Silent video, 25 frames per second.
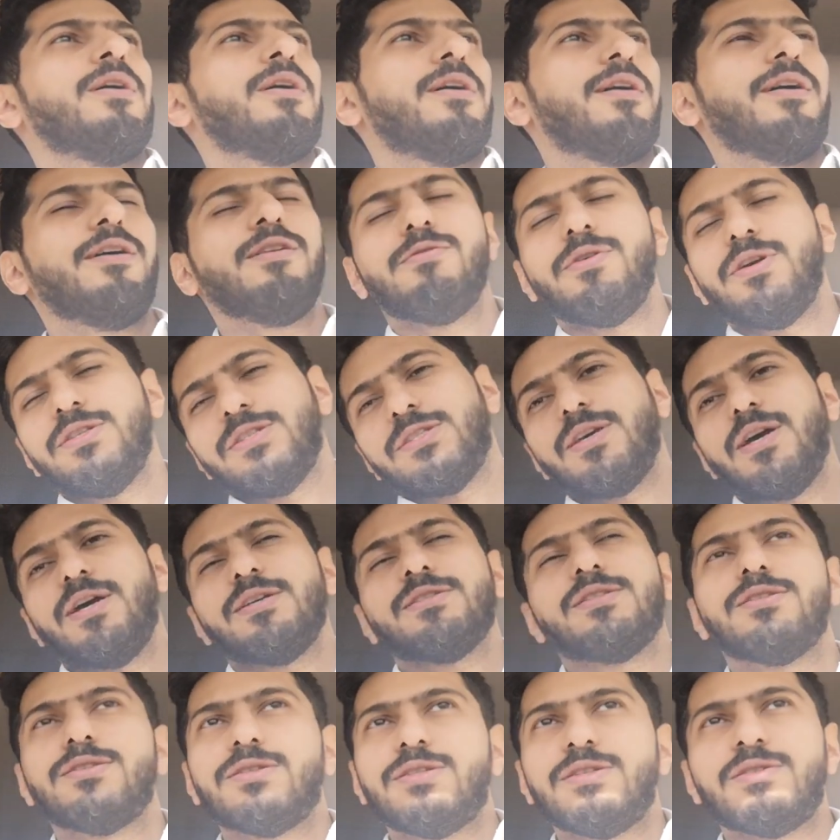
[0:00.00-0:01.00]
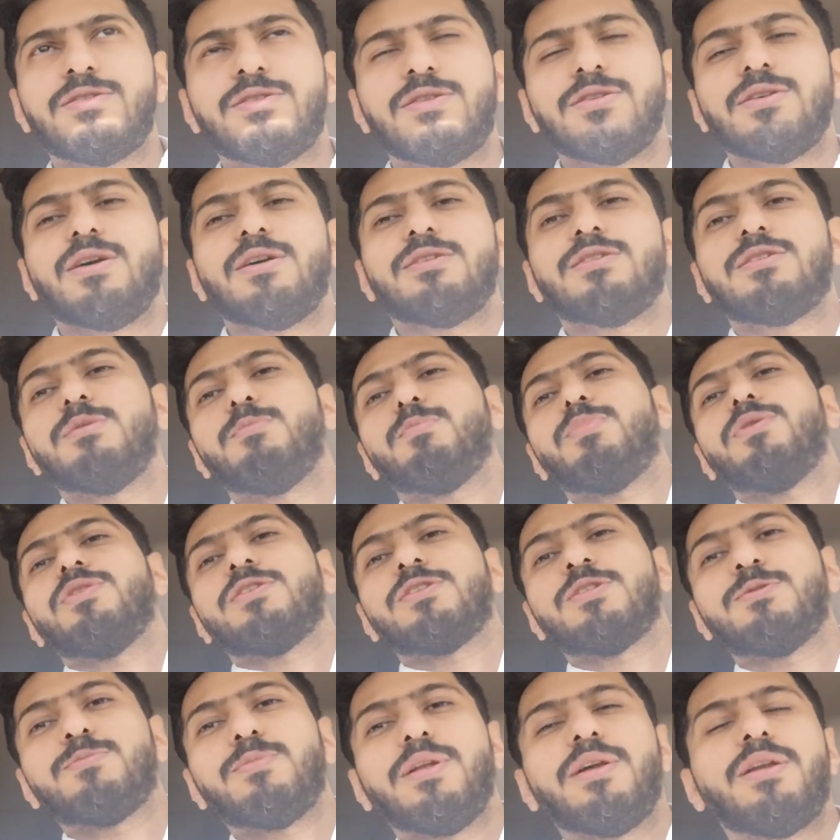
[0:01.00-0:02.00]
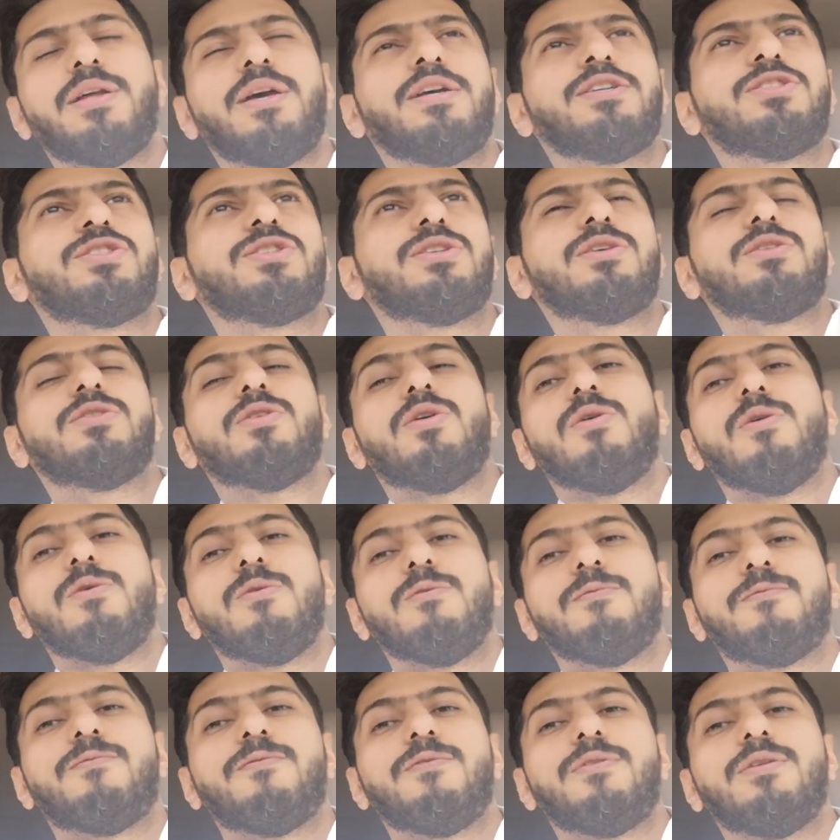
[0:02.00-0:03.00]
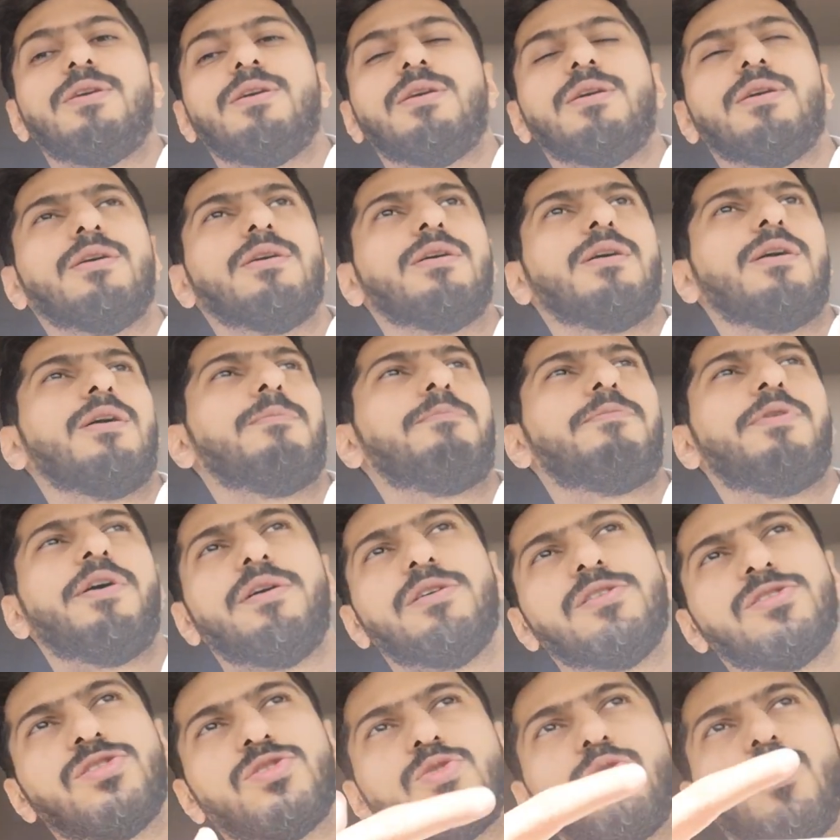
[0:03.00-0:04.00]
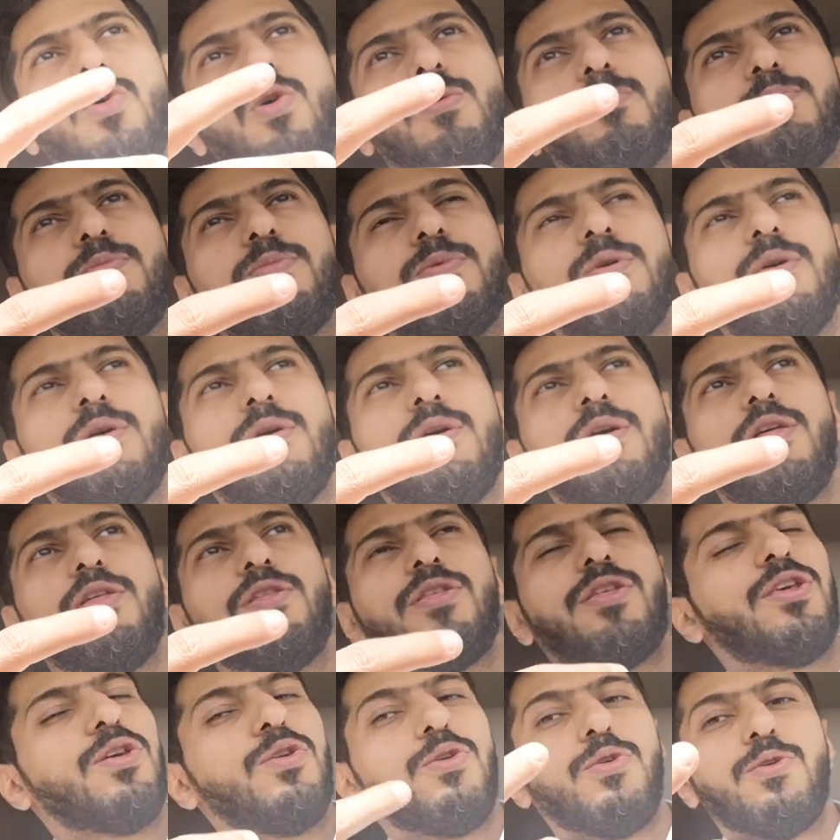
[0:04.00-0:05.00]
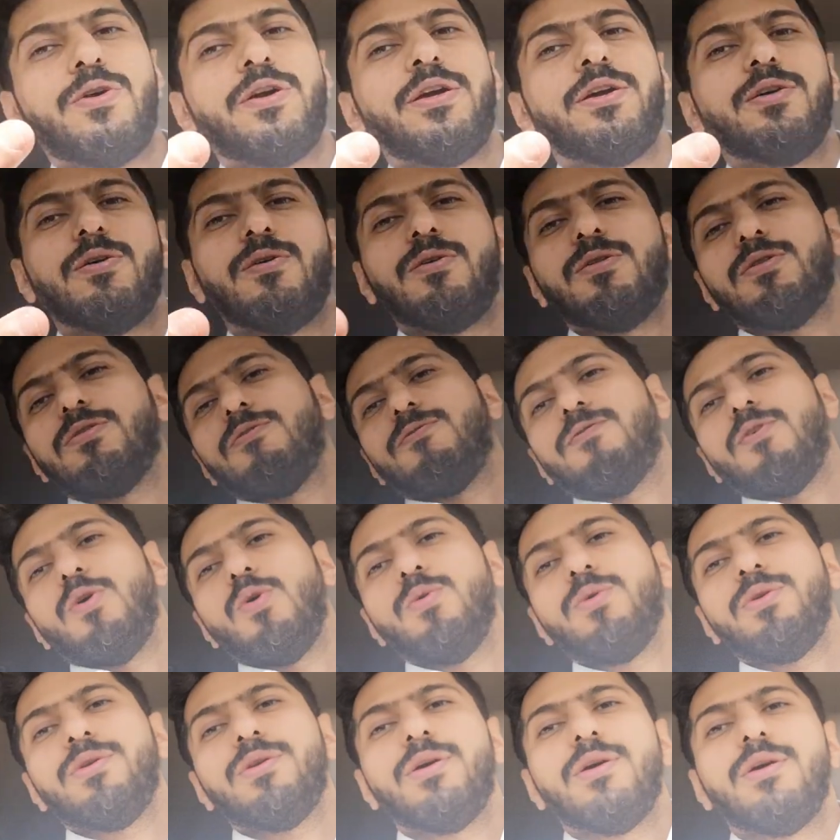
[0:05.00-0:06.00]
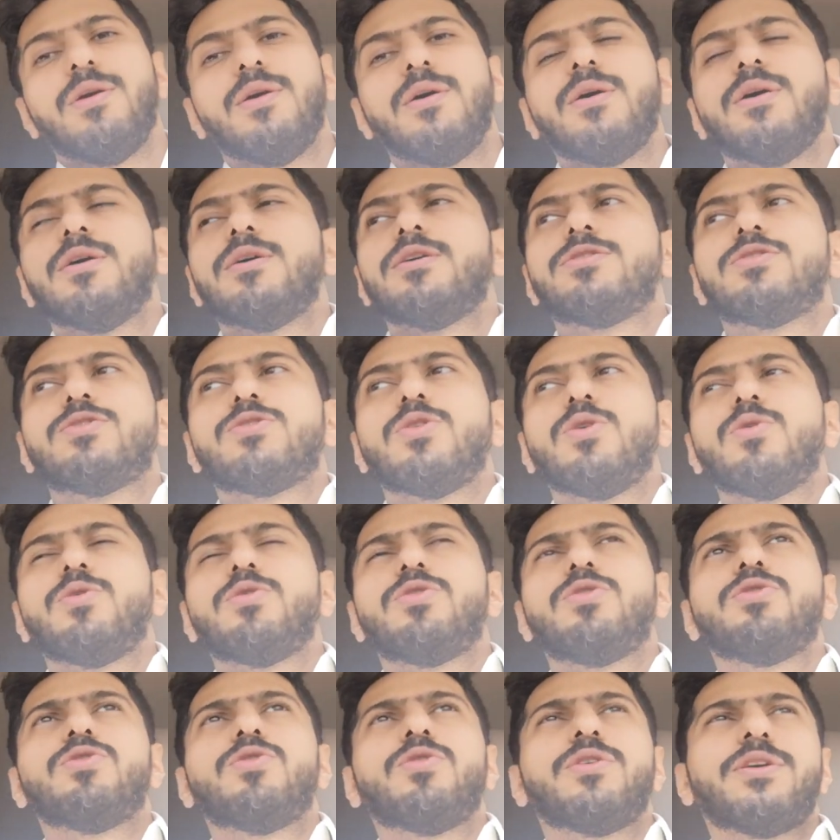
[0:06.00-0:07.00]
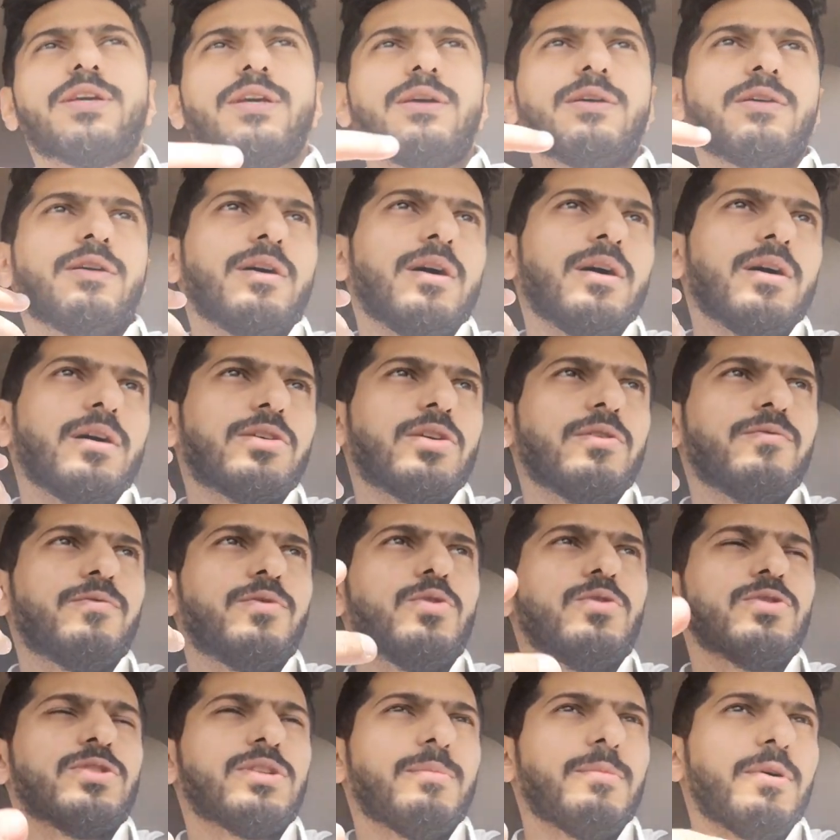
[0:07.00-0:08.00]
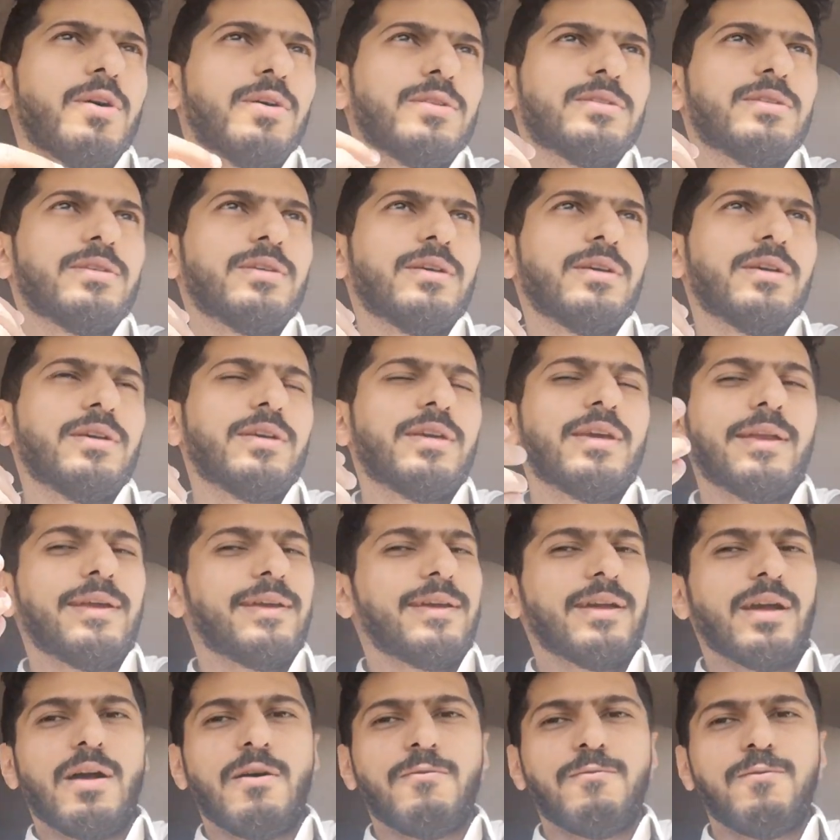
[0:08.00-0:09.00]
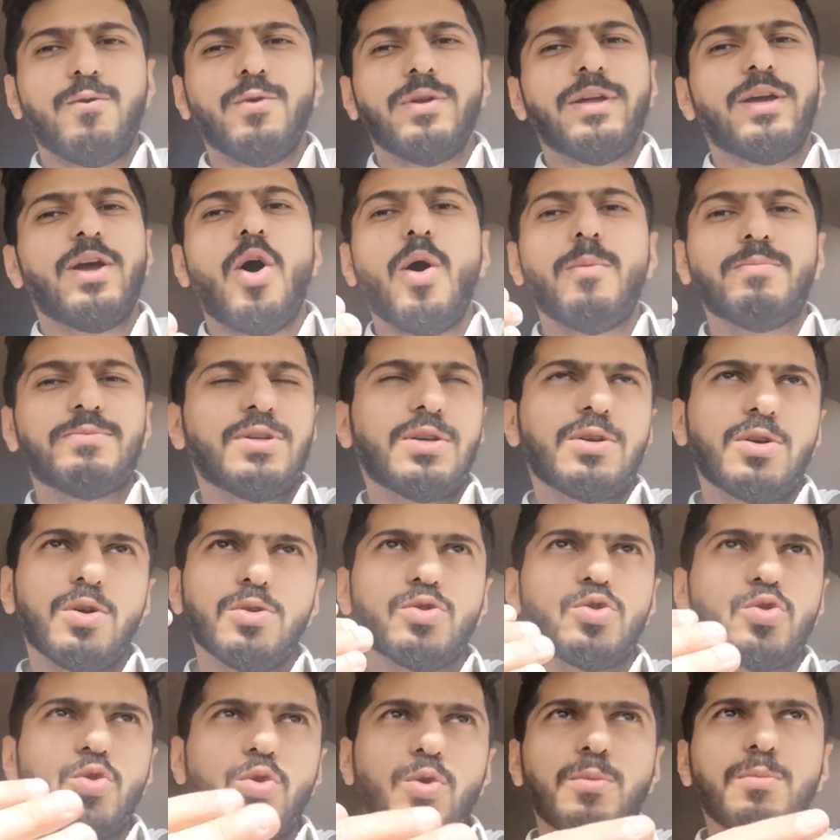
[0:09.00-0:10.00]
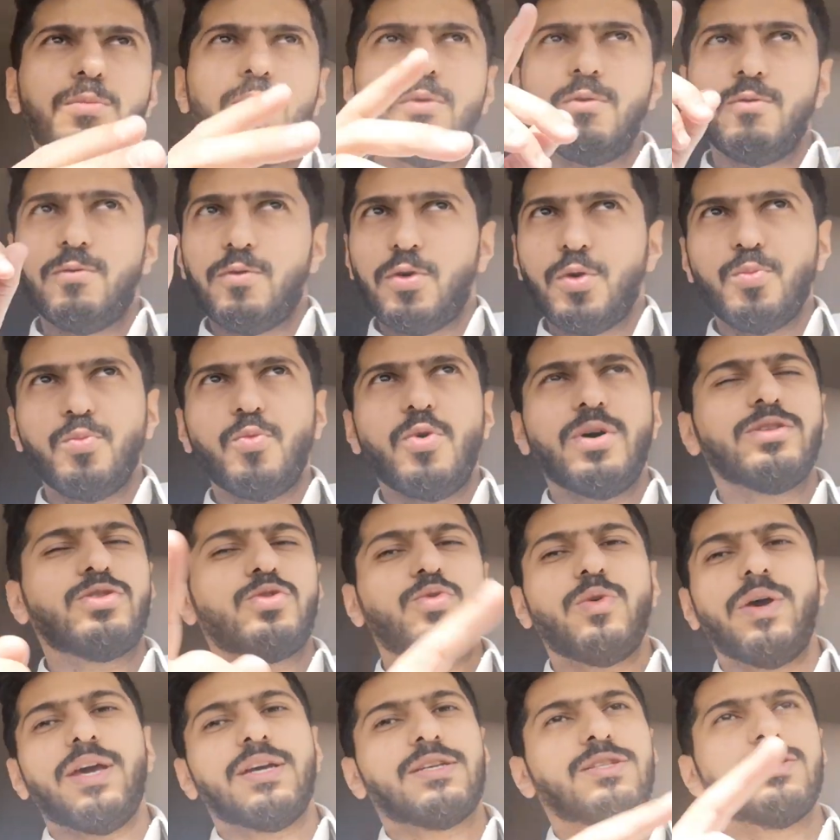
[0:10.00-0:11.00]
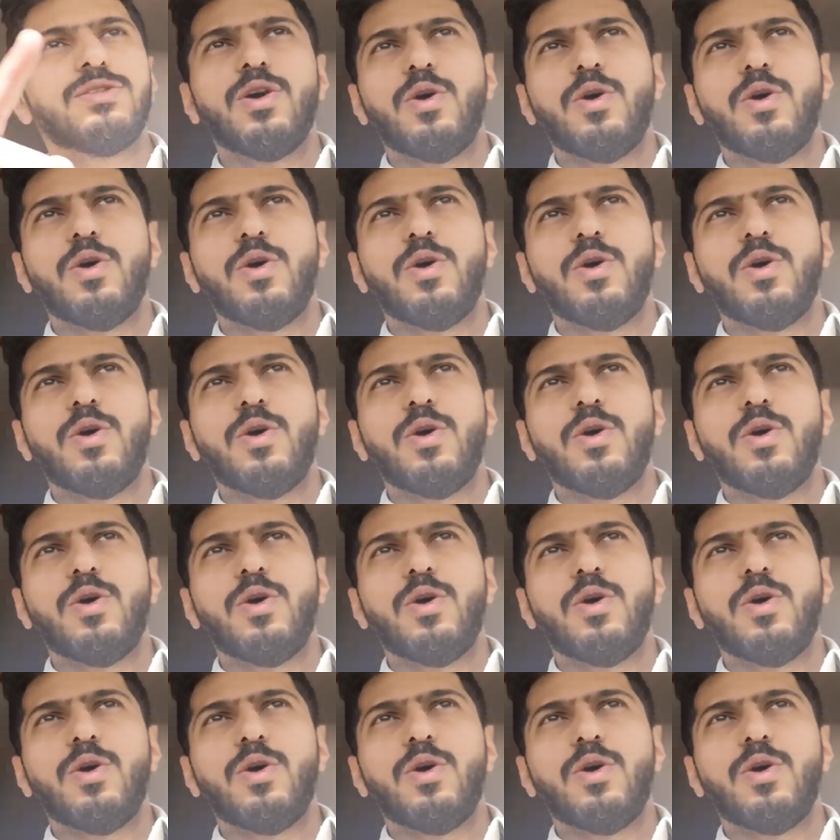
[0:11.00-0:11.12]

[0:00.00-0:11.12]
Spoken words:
Anyways, guys, this is just a simple explanation of the Periscope theory on the phone, so you don't get confused about getting a fully optical zoom from 1 to x.